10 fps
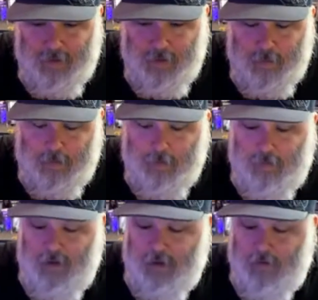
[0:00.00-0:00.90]
number
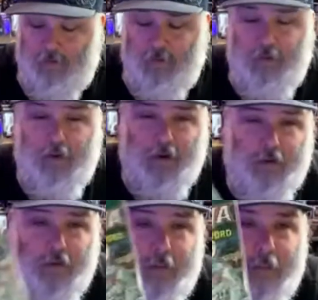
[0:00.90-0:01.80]
6. It's a
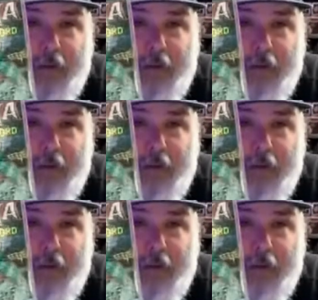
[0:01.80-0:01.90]
30-cent